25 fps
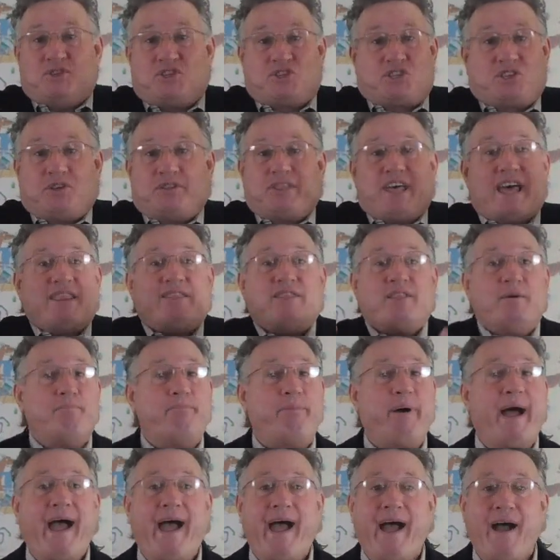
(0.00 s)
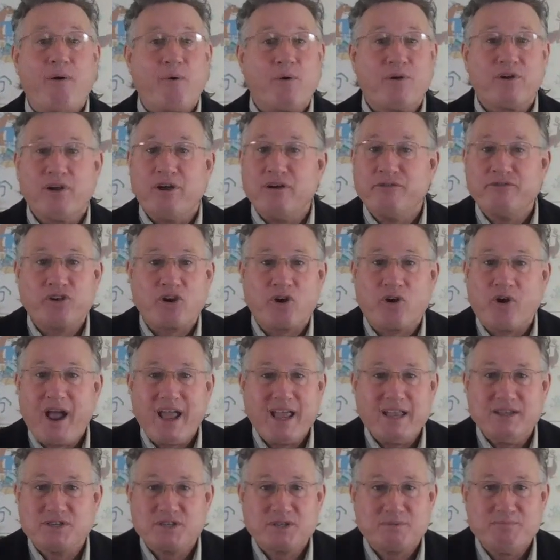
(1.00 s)
"So that the power of
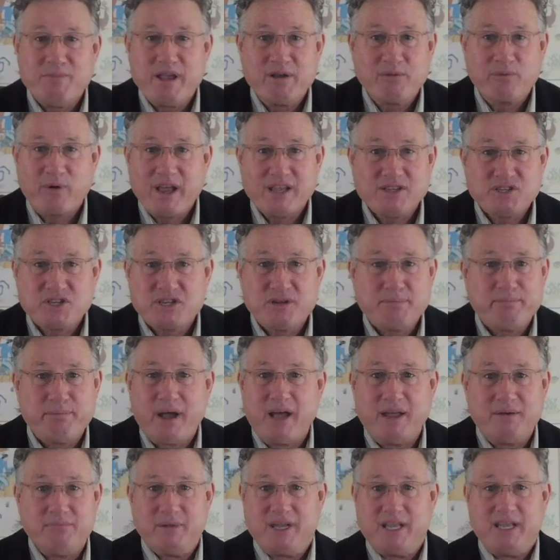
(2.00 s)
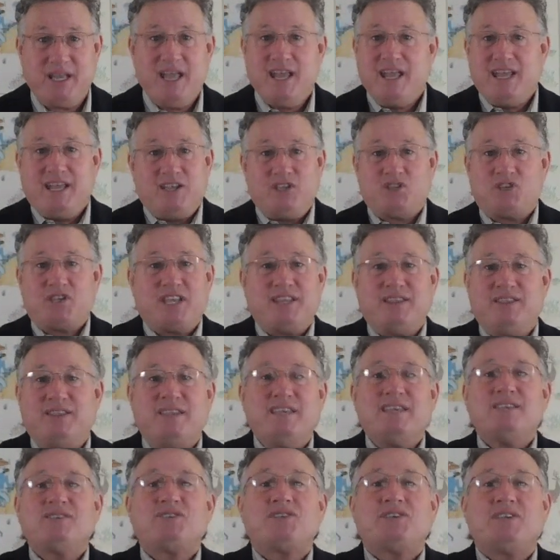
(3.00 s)
Christ may rest upon me." He
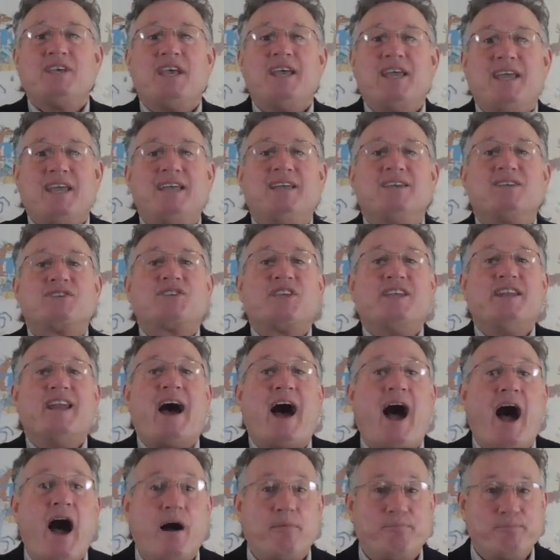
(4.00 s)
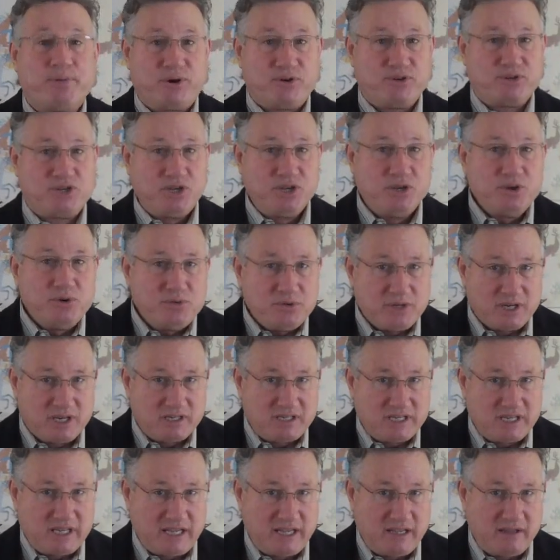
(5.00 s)
said, this is an
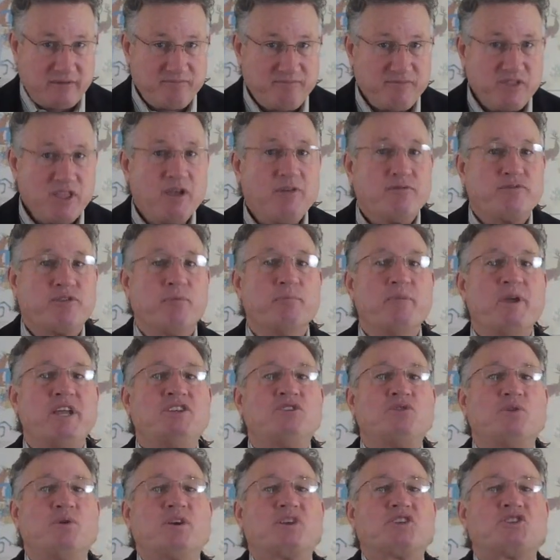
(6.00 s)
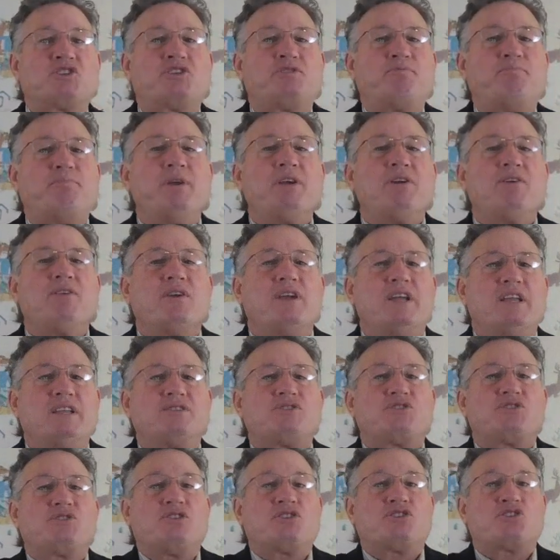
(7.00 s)
opportunity for me to
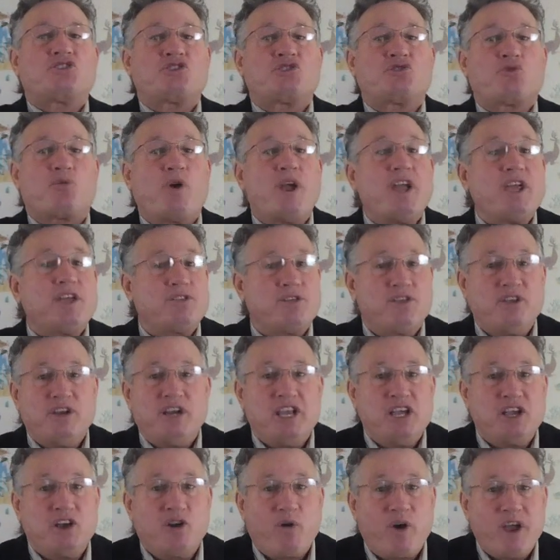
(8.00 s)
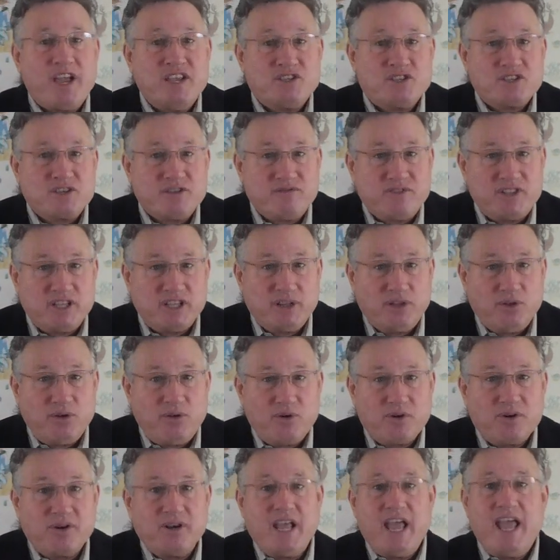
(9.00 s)
experience the strengthening grace of the
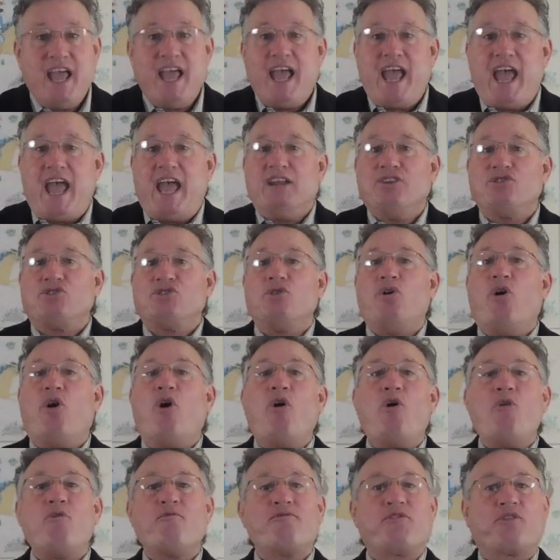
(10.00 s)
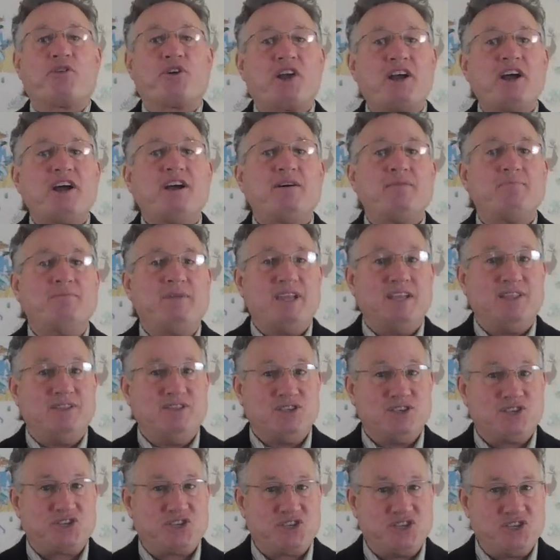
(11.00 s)
Lord and to overcome
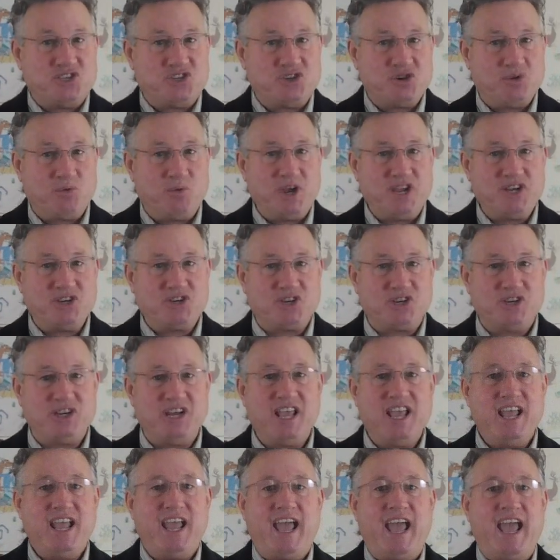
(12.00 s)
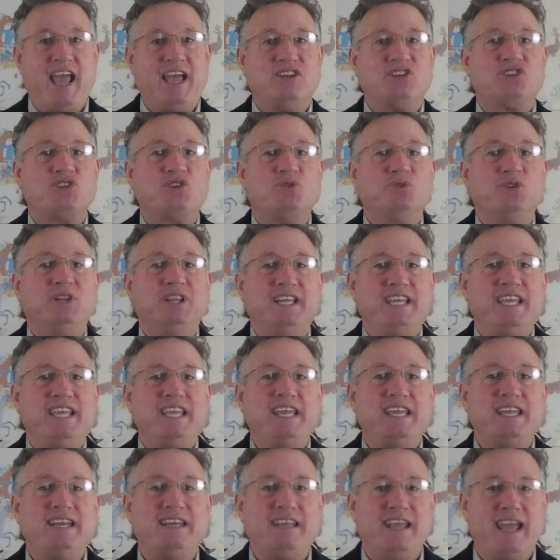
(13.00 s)
in this situation and to
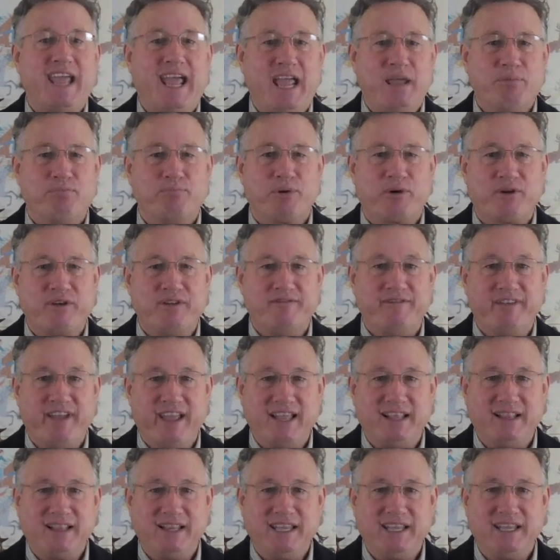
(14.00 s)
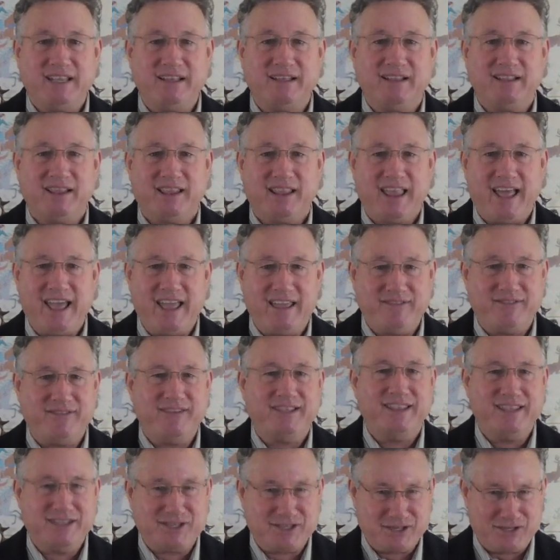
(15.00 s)
lead a prevailing life.
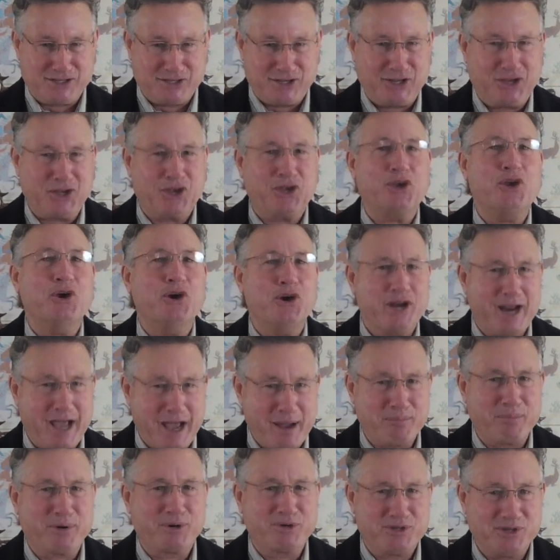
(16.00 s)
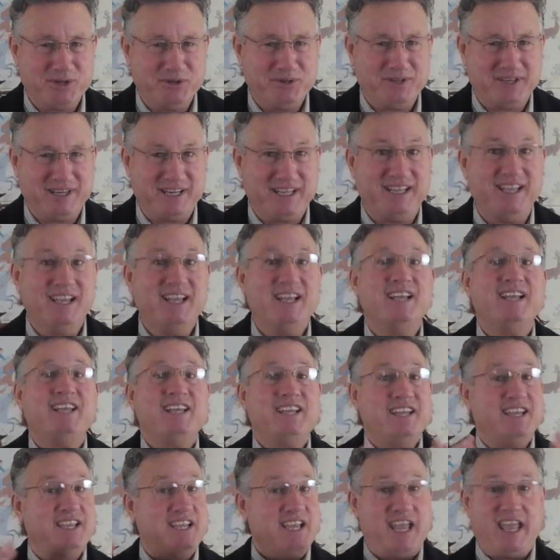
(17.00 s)
This is a good opportunity.
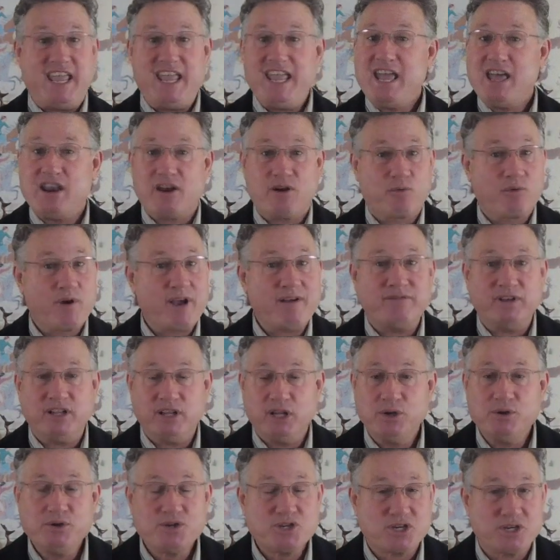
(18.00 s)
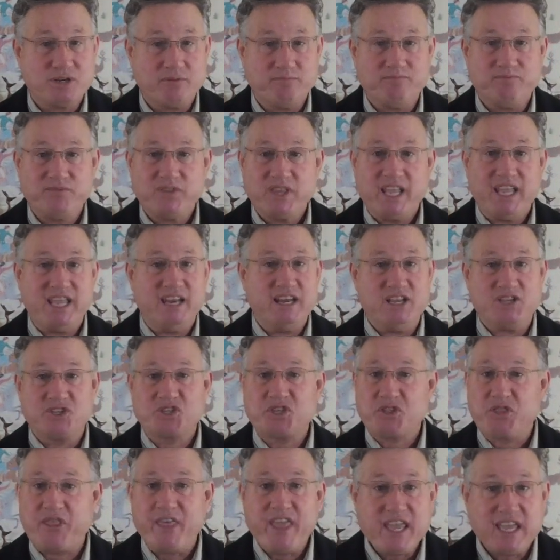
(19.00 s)
He had a revolution in
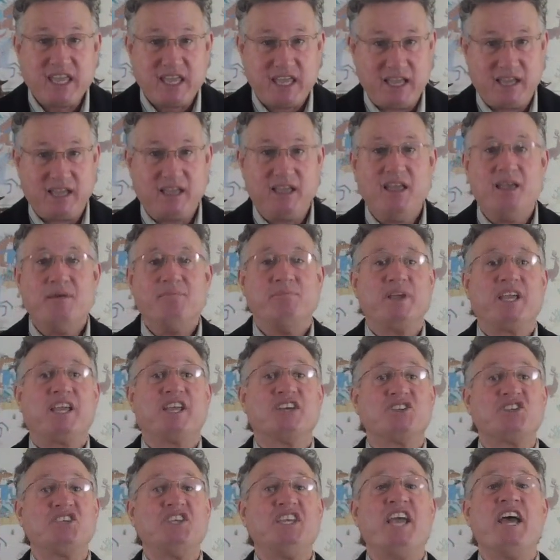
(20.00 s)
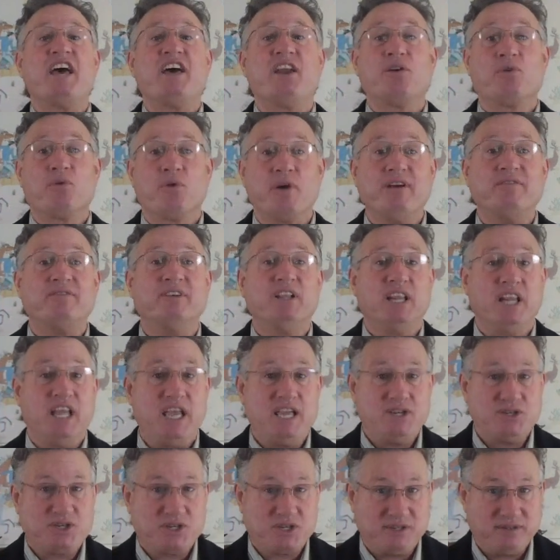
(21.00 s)
his thinking because he had a
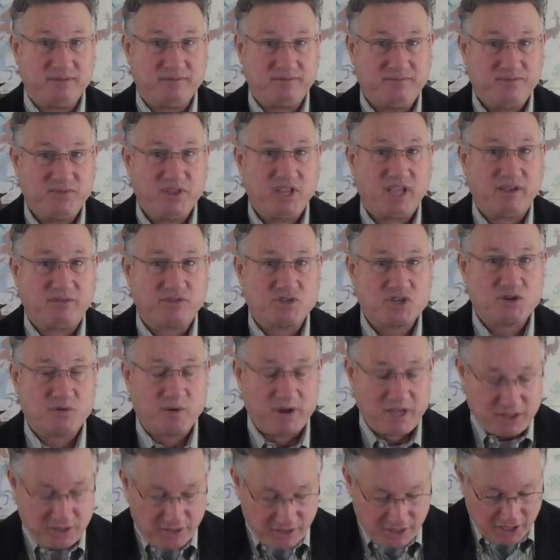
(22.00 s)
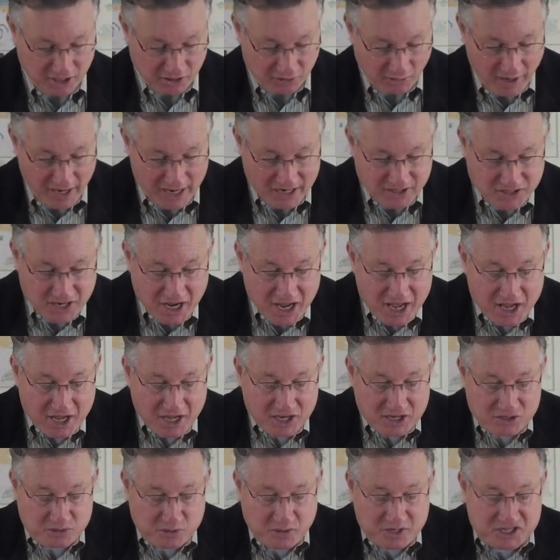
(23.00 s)
revelation of strengthening grace.
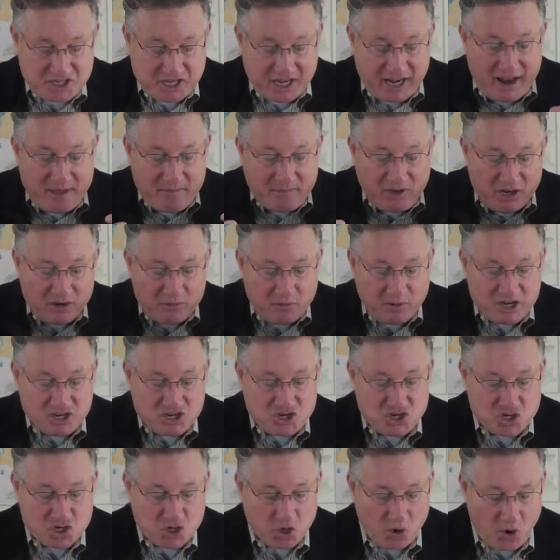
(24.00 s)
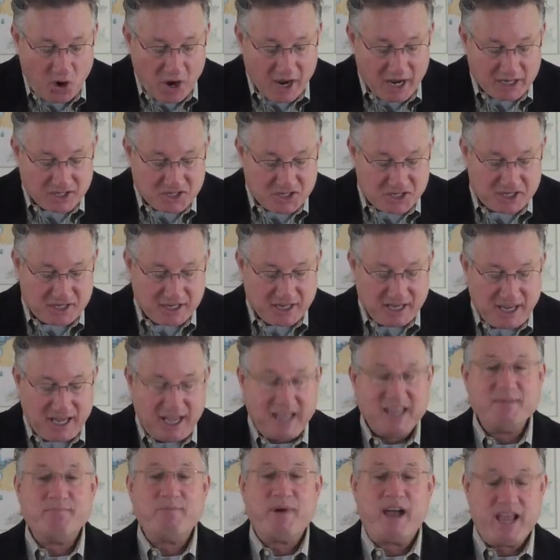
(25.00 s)
So he said, "I'm going to rejoice
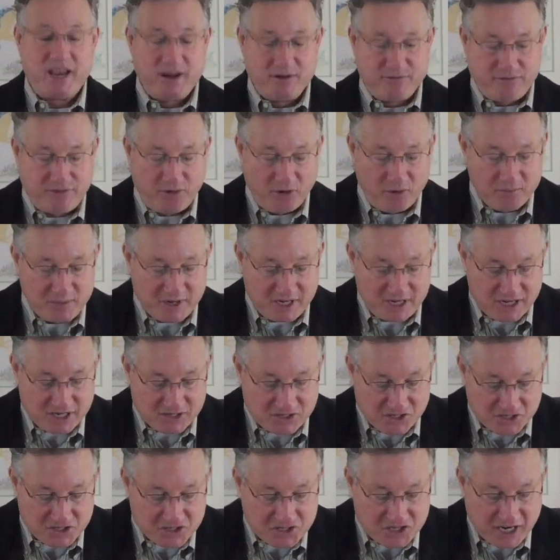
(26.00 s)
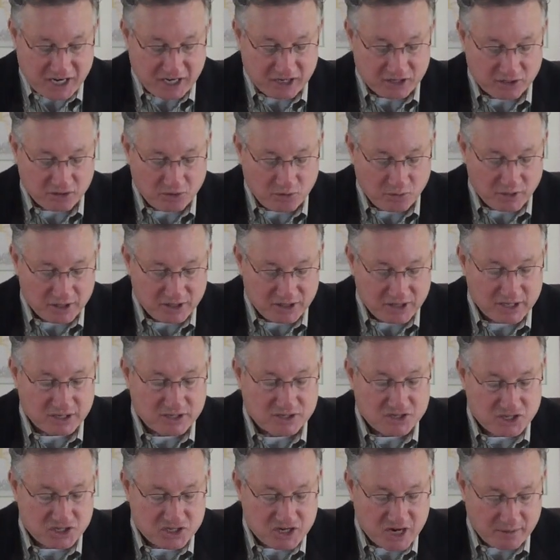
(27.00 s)
in my infirmities," in 2
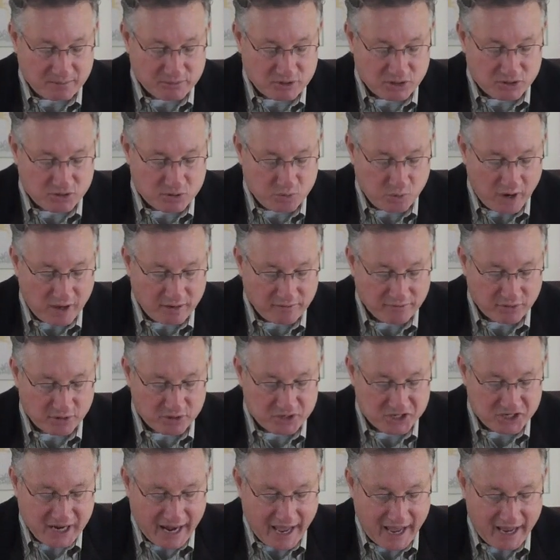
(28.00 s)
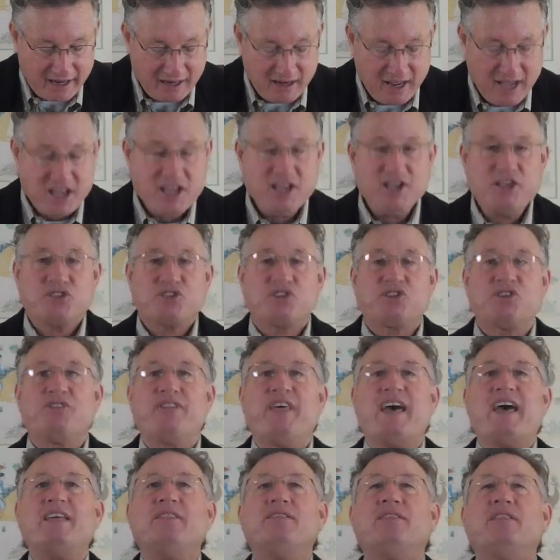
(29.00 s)
Corinthians chapter 12, verse 9, "so
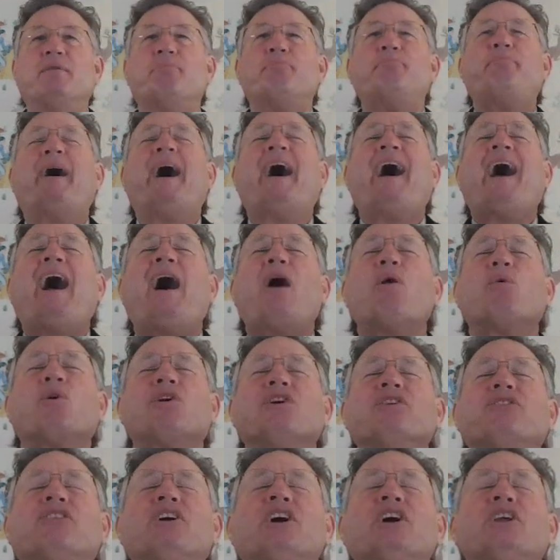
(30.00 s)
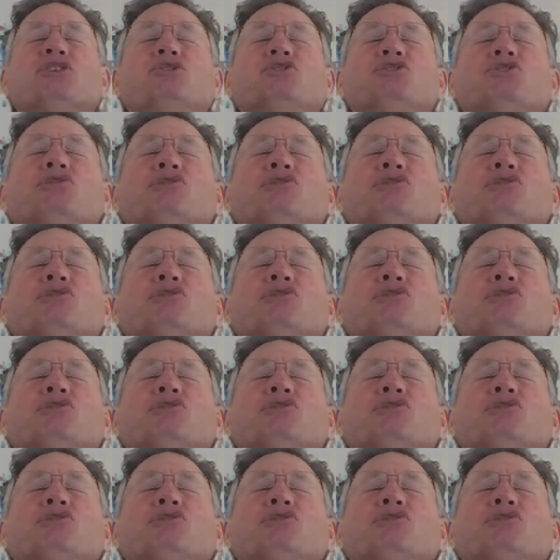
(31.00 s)
that the power, the